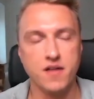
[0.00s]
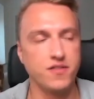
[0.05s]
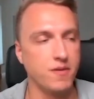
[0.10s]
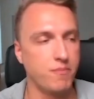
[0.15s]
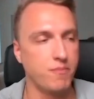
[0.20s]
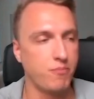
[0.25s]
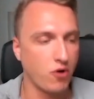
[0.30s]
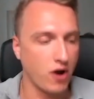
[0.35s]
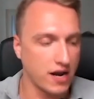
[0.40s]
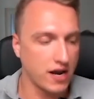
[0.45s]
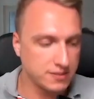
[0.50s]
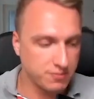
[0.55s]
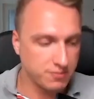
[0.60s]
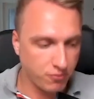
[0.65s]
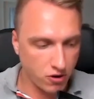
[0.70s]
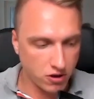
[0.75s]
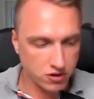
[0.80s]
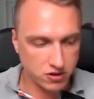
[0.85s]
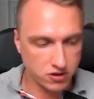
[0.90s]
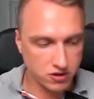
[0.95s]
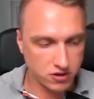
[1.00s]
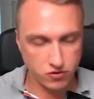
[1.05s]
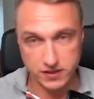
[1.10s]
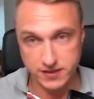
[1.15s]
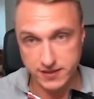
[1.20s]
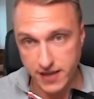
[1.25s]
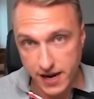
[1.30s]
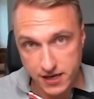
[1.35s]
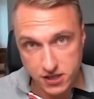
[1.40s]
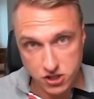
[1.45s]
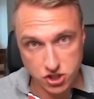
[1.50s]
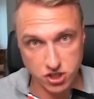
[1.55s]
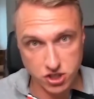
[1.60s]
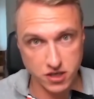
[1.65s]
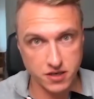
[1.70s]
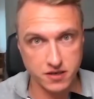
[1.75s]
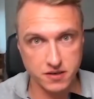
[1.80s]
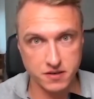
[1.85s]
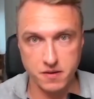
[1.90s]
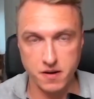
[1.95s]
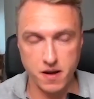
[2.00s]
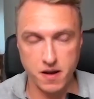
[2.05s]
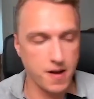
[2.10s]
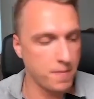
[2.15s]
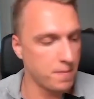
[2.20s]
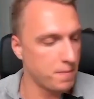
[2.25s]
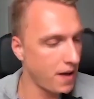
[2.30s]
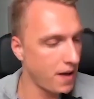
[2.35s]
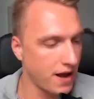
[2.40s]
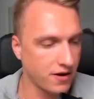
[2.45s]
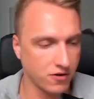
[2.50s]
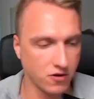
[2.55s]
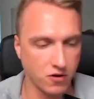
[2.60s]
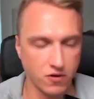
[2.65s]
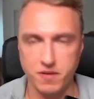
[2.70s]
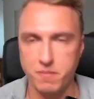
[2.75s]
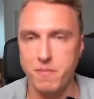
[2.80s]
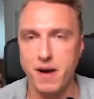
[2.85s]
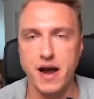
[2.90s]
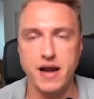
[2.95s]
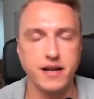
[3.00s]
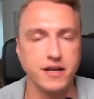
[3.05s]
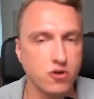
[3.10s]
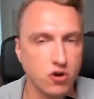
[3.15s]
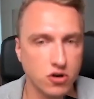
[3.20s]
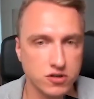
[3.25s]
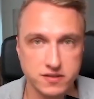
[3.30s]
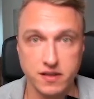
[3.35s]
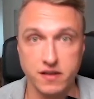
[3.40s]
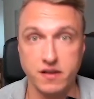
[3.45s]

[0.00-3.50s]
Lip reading: the price per transaction, the mining cost,